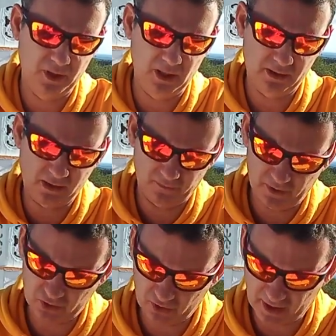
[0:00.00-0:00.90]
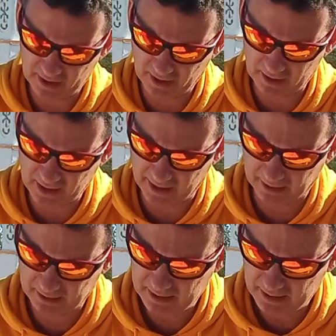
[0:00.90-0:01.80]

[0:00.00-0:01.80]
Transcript: it's a feature that I like.